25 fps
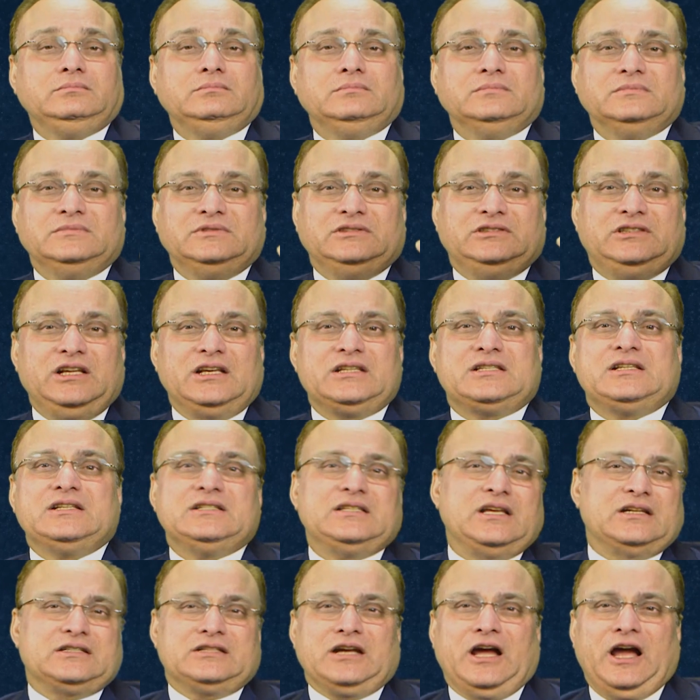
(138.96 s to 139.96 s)
This is
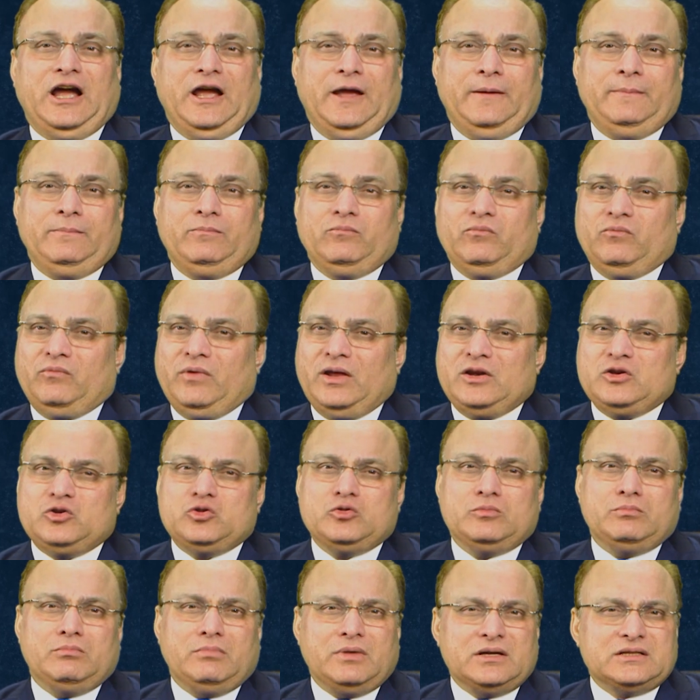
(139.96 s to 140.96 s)
a time when
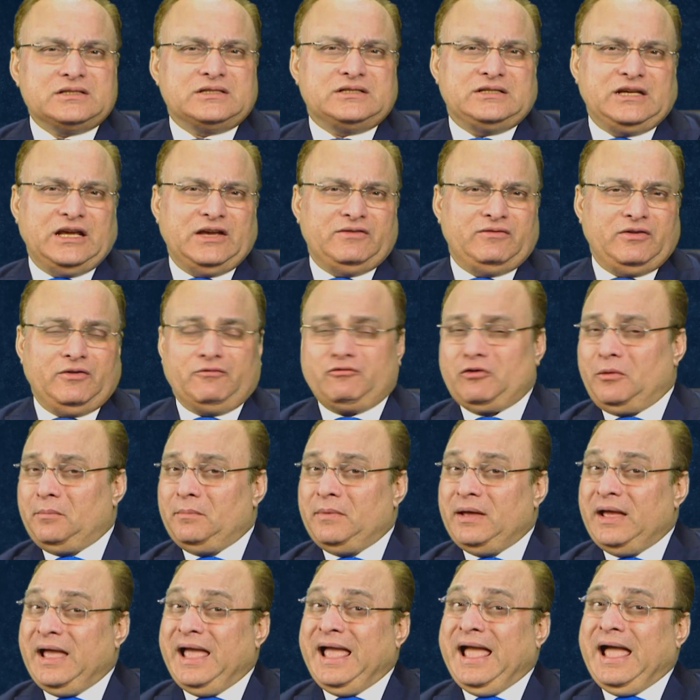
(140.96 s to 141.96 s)
you must stay away
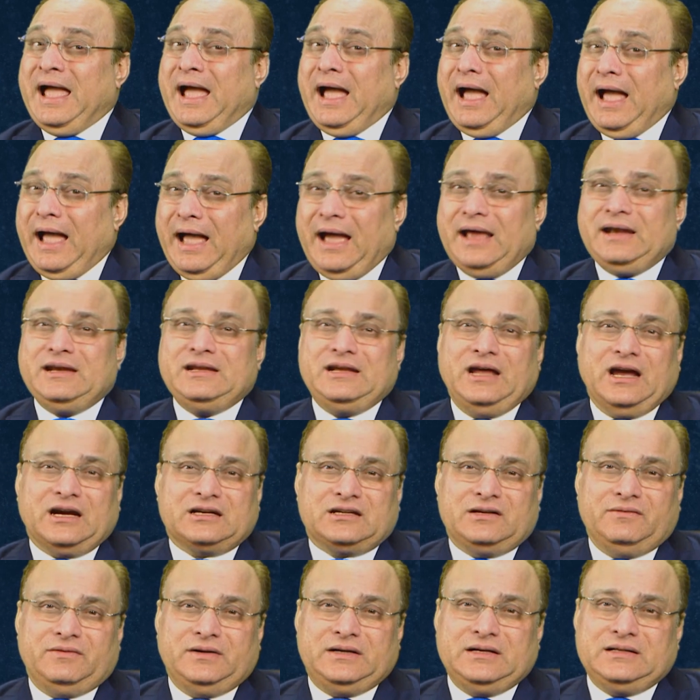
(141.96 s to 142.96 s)
from any
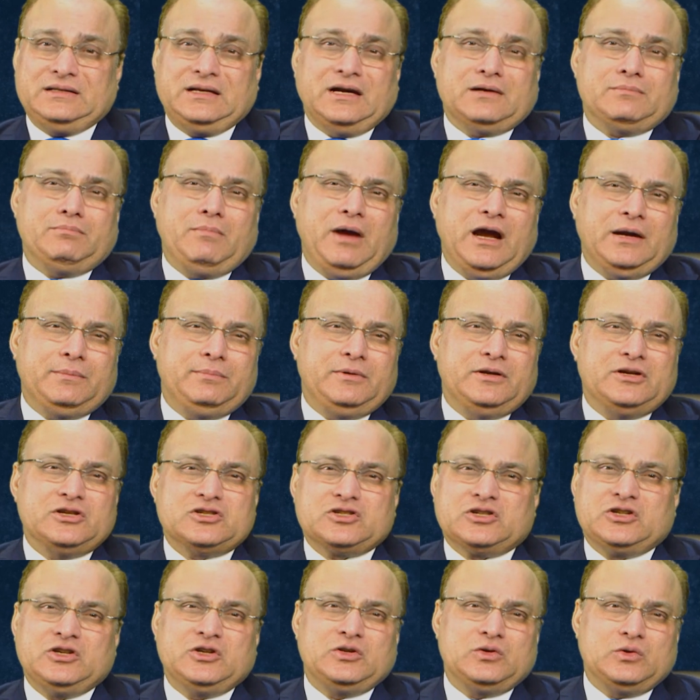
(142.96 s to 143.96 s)
activity that might be
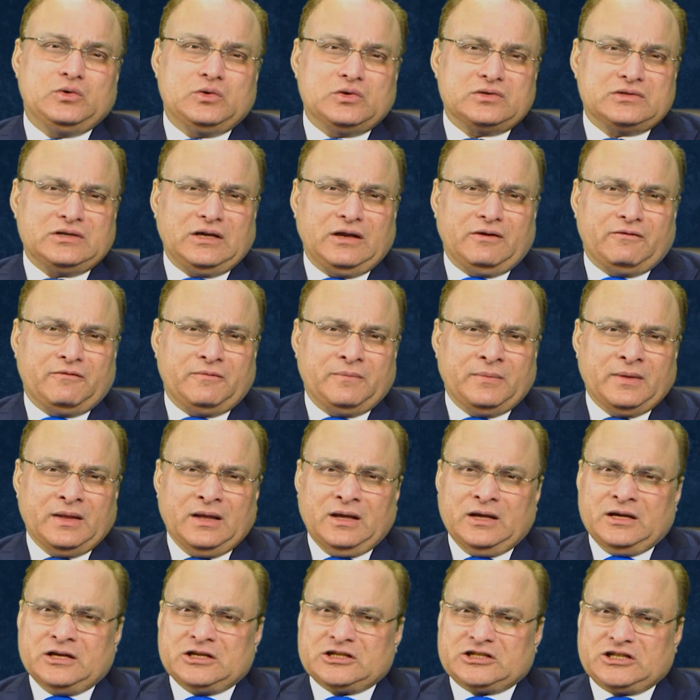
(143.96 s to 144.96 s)
risky to yourself.
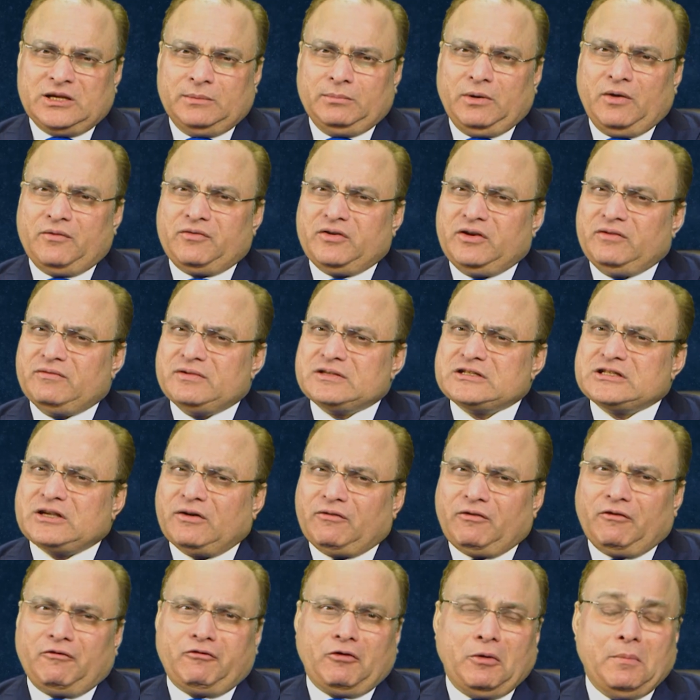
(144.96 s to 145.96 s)
Some of you even
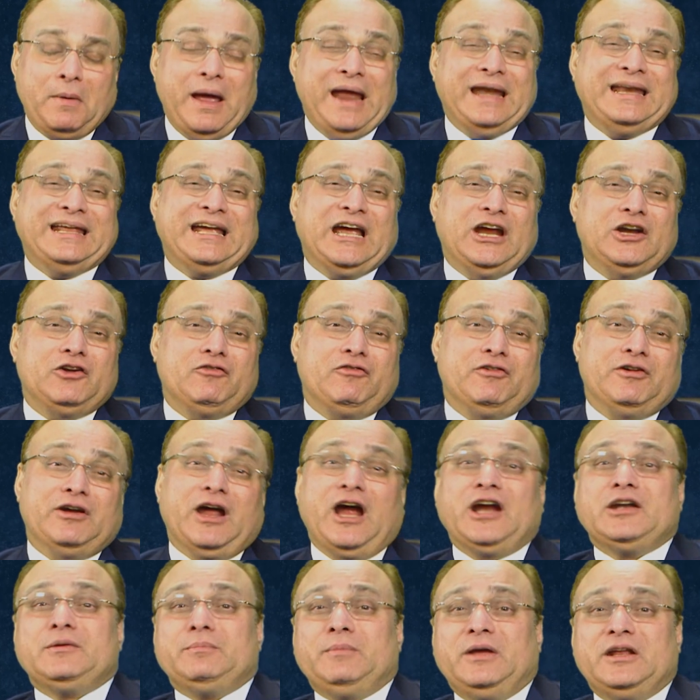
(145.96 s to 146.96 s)
suffer from any kind of
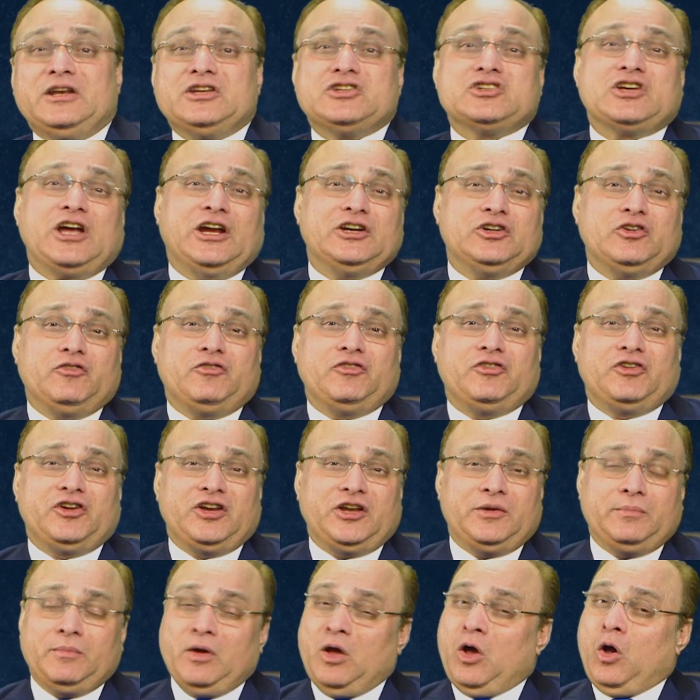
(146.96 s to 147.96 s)
nightmarish kind of
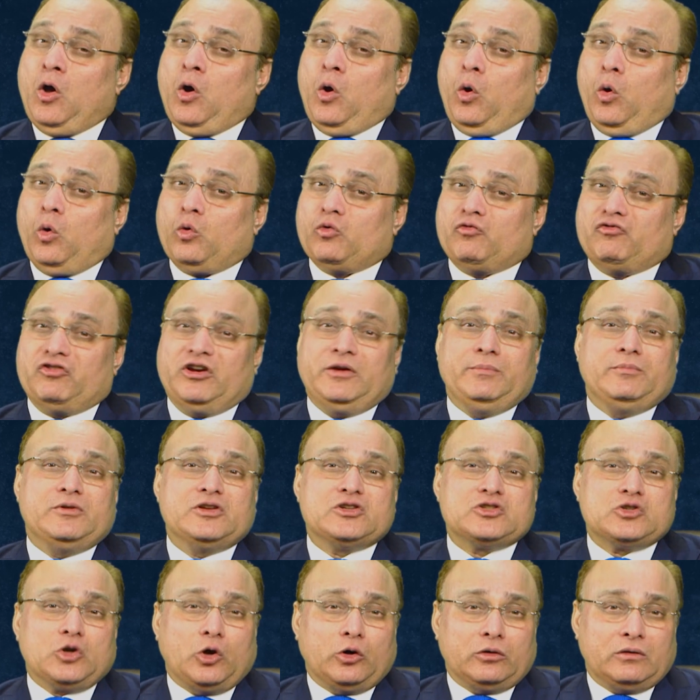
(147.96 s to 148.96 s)
dream or dream
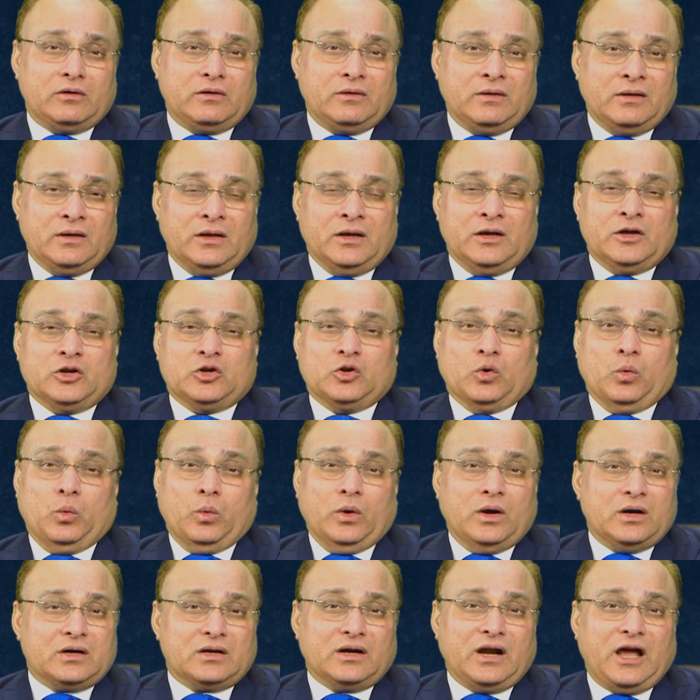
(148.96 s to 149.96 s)
disorder. Your
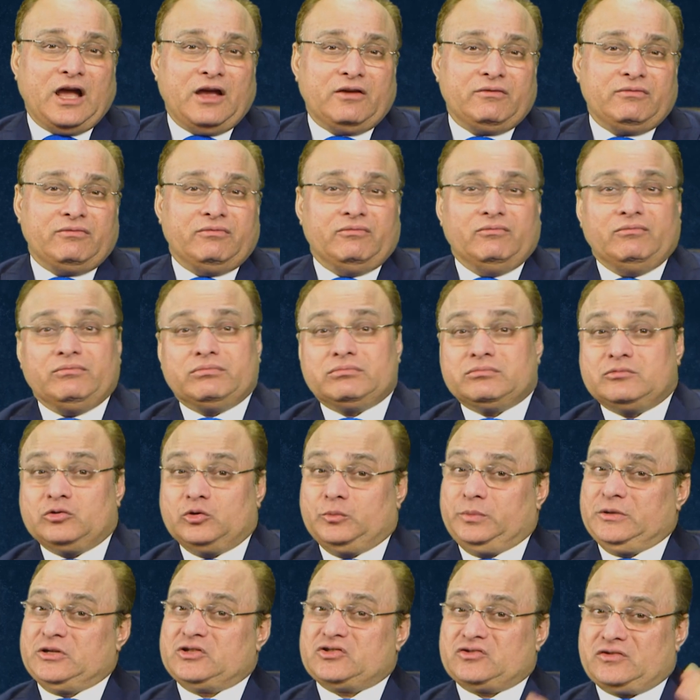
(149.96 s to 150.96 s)
work life could
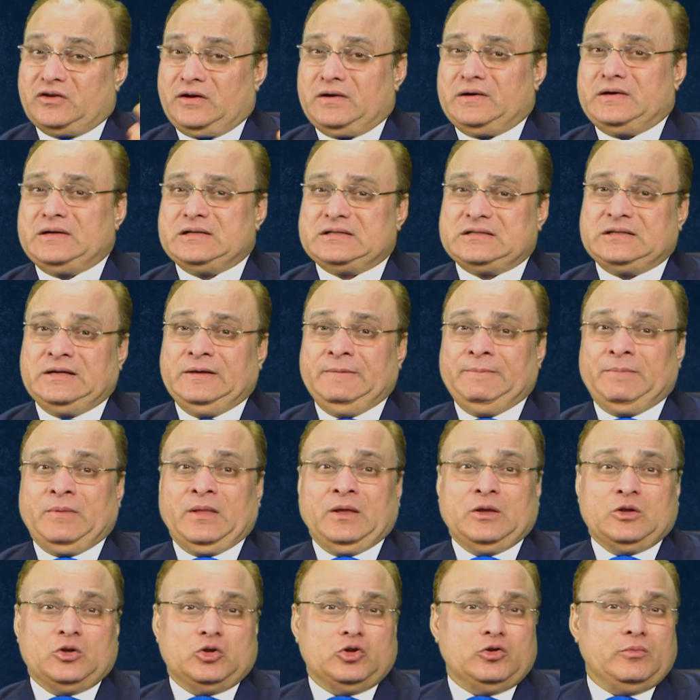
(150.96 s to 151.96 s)
be
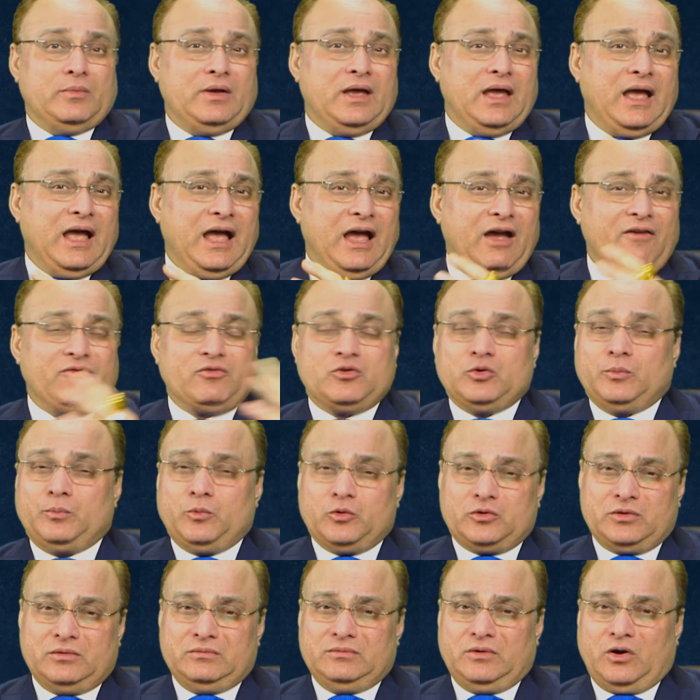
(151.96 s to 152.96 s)
sternness. You may have to
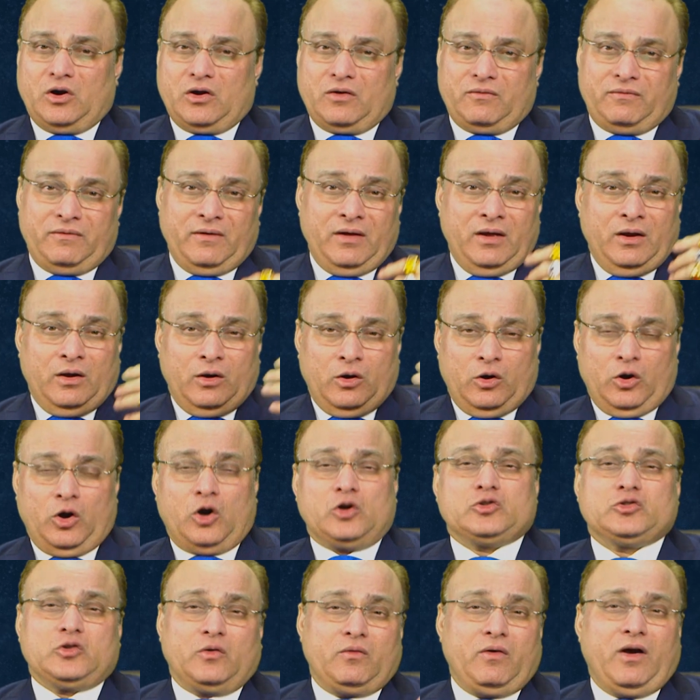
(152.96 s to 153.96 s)
put in a lot of
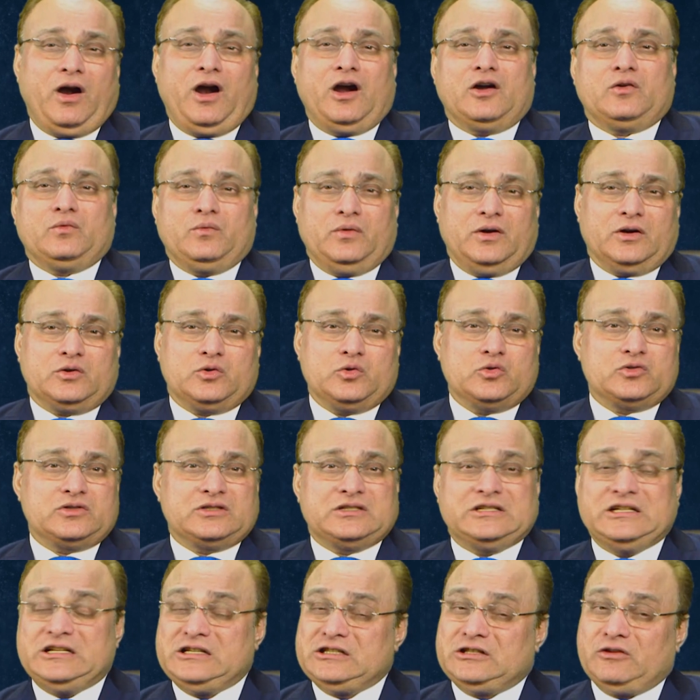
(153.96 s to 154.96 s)
lots of hard work to
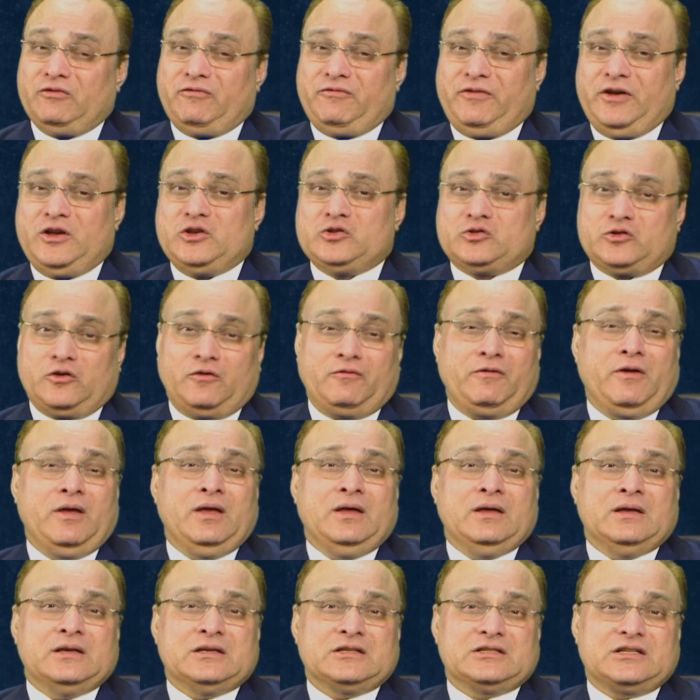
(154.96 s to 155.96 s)
see the face
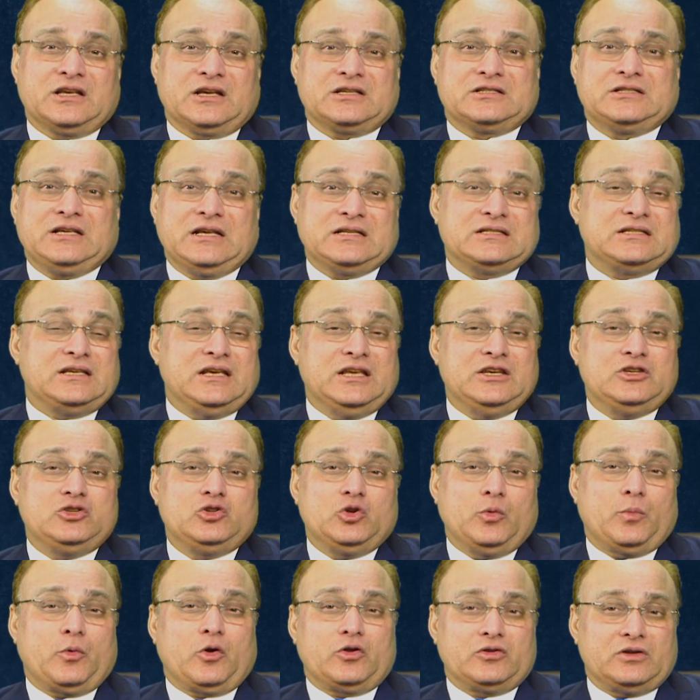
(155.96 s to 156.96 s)
of success in
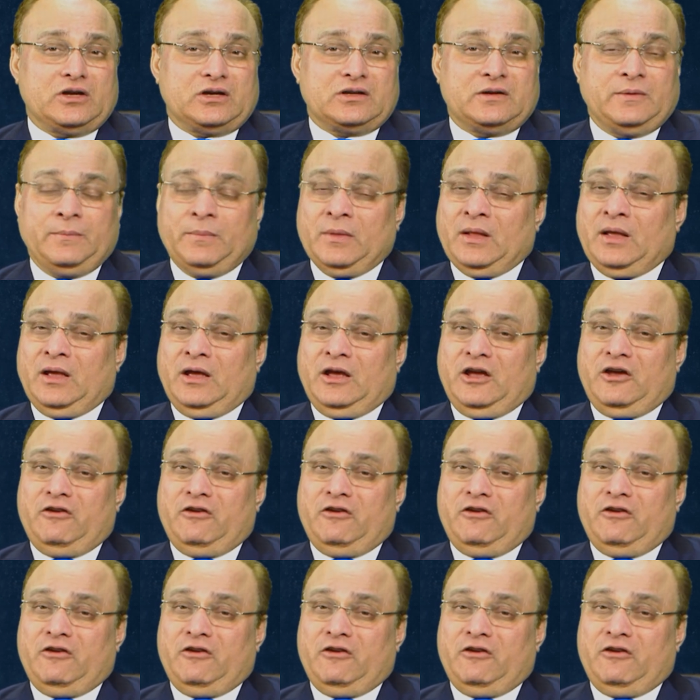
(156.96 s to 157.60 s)
your project.